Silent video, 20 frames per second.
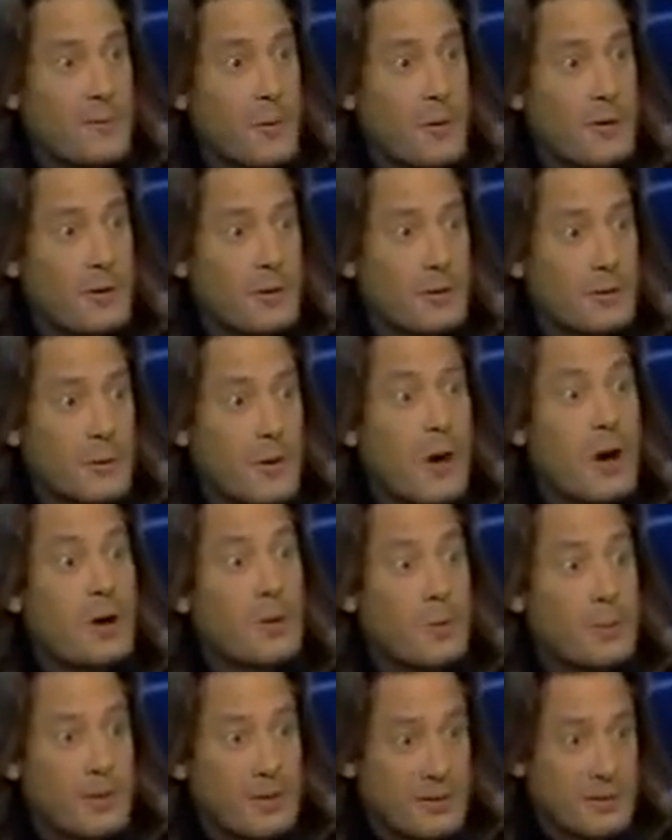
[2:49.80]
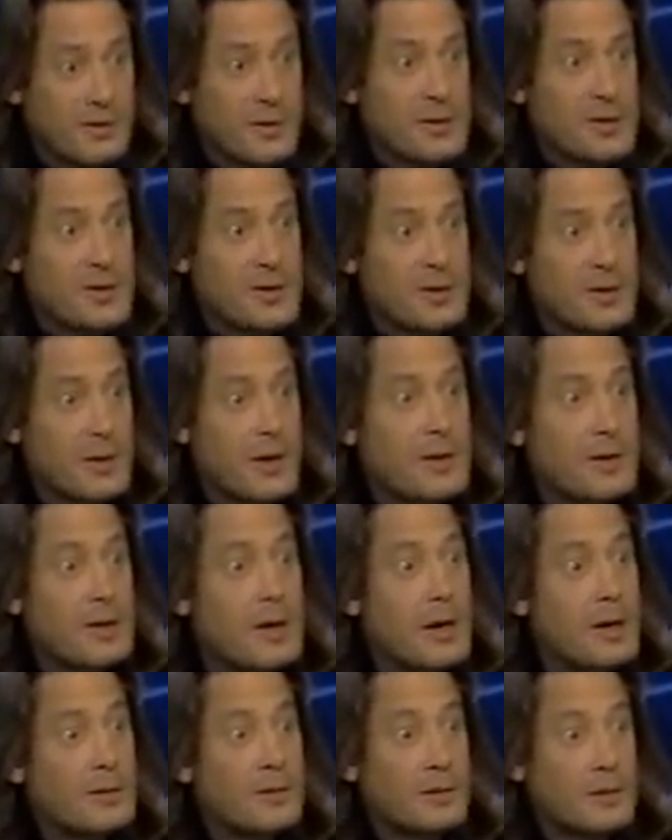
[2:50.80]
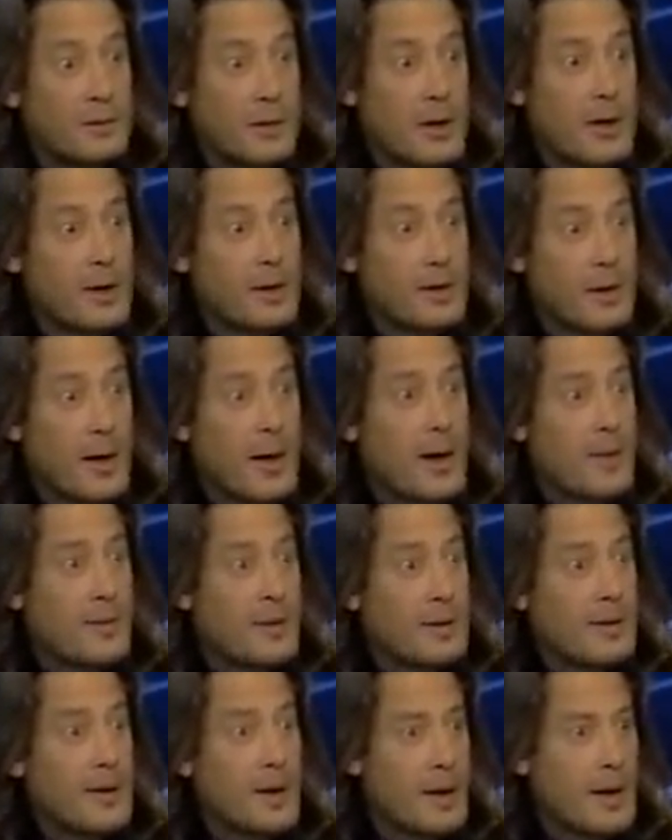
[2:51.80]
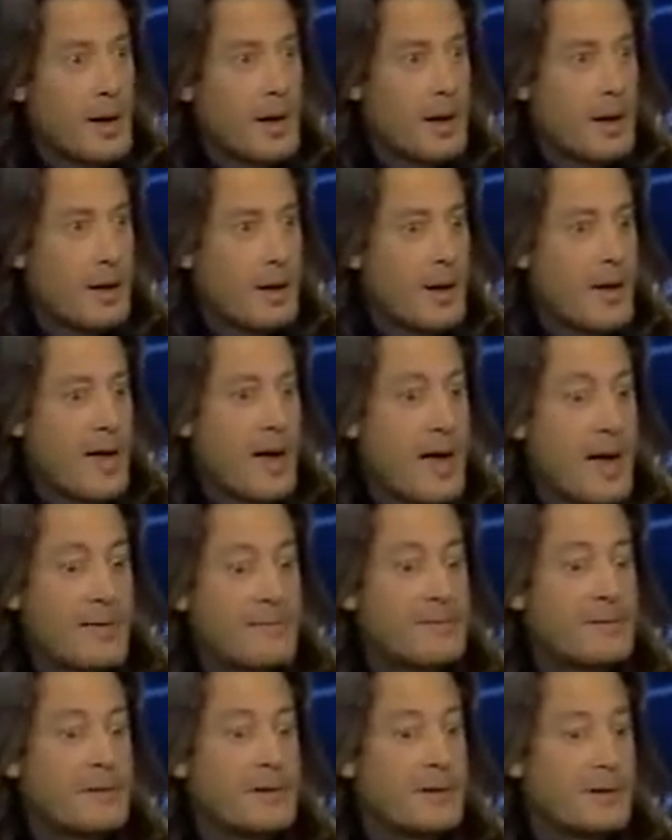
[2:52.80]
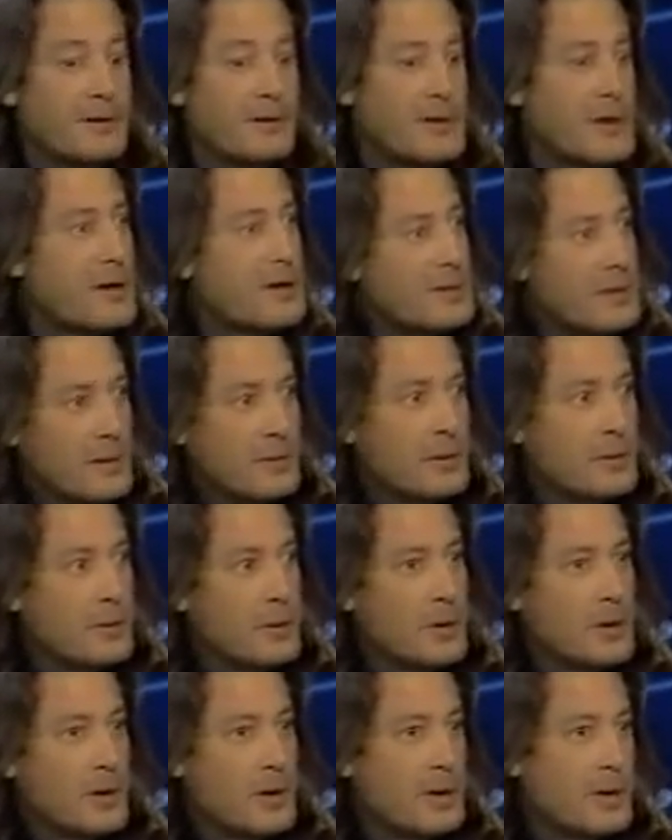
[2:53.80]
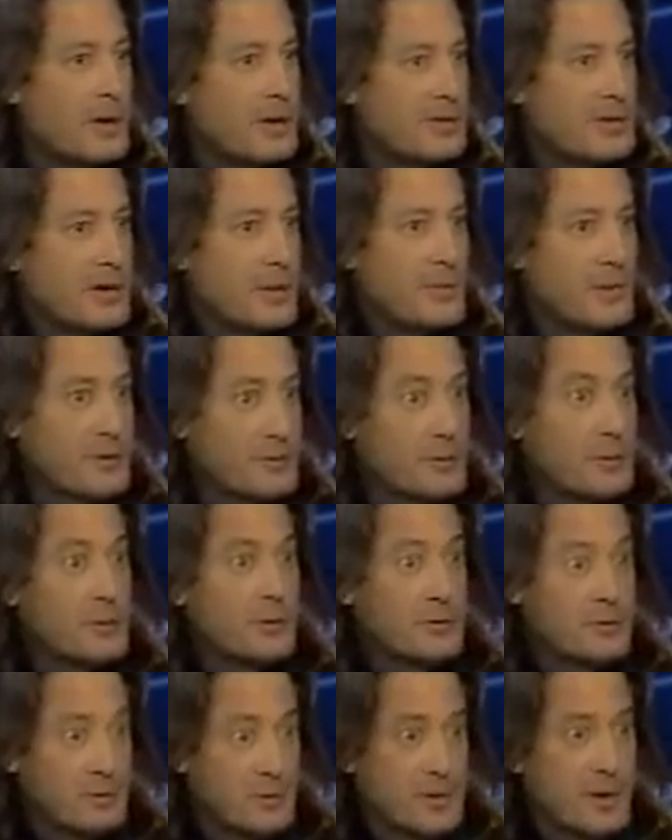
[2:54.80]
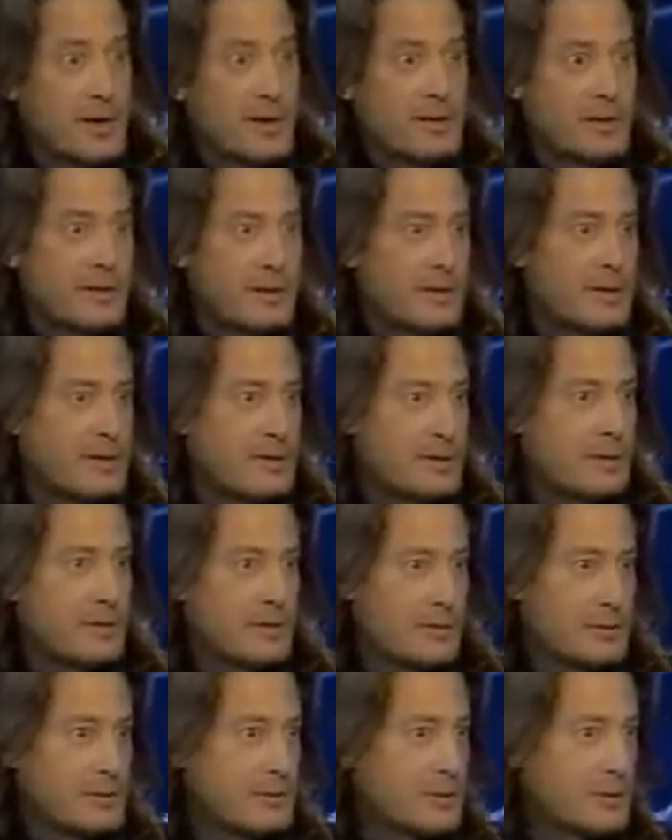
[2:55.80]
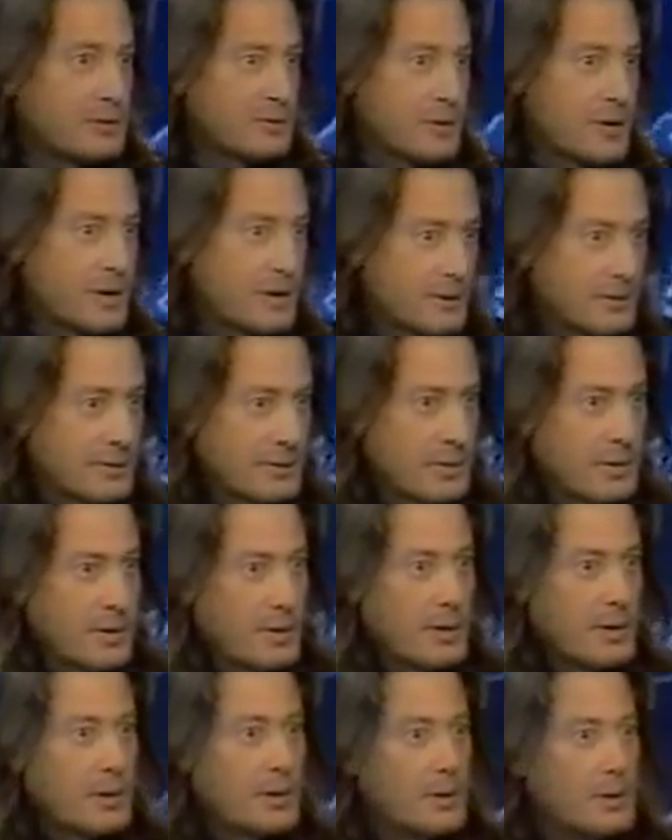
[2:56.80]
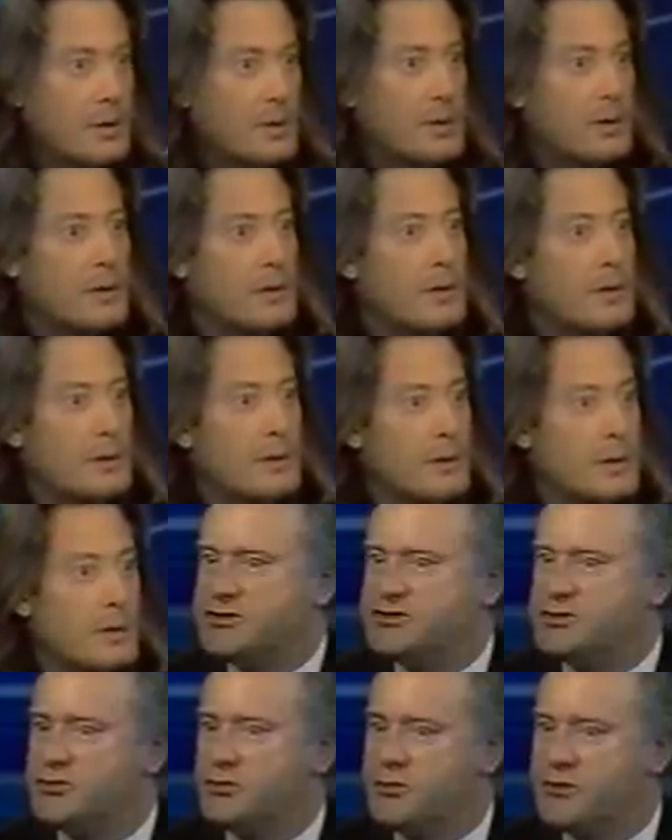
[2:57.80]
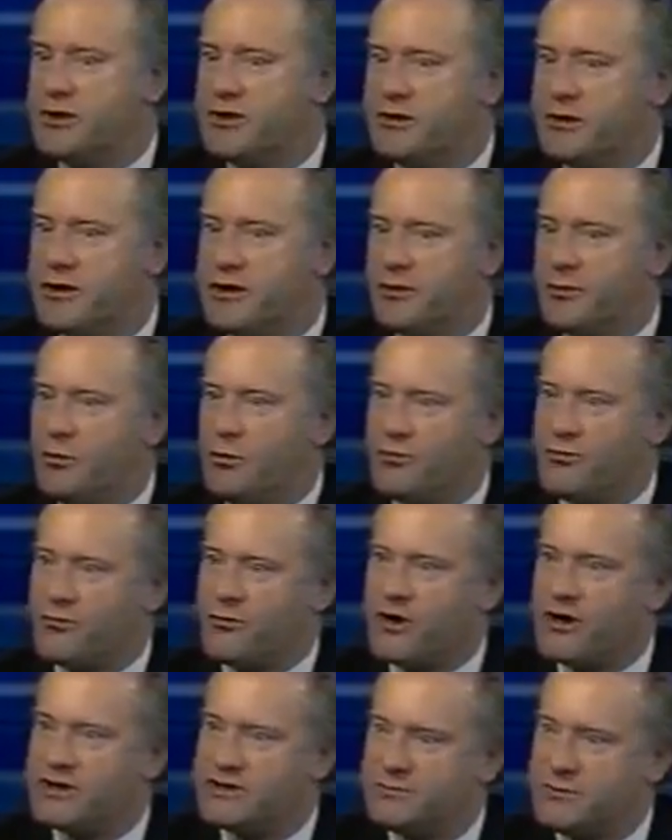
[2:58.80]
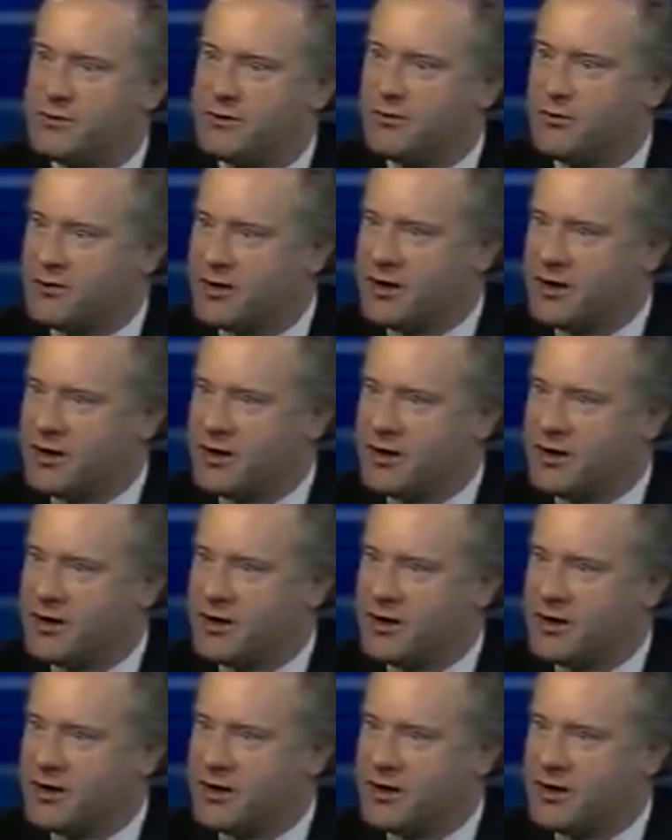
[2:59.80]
for the long position and the underlying common. Every exchange that we work on has separate rules relating to the issues you just raised. And all securities are issued within the authorized but